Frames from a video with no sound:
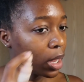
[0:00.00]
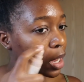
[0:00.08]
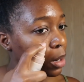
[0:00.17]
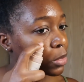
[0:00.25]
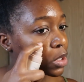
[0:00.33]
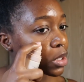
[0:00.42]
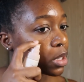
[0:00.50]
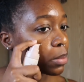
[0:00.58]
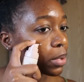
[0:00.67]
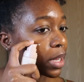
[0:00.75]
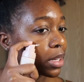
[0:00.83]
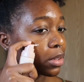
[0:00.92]
And I'm just gonna
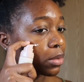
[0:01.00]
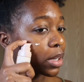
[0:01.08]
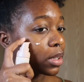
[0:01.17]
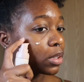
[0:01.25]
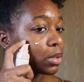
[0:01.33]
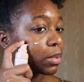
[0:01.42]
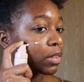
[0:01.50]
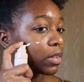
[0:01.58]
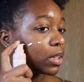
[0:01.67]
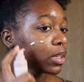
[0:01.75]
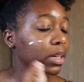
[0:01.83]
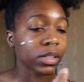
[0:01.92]
apply it directly to my
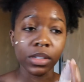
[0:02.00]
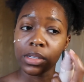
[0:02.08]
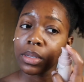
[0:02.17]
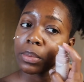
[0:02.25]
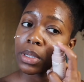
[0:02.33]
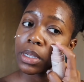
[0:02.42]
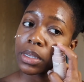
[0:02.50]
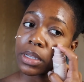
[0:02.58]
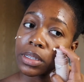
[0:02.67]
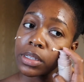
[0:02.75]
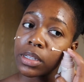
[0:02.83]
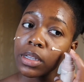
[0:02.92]
face actually
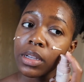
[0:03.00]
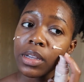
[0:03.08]
because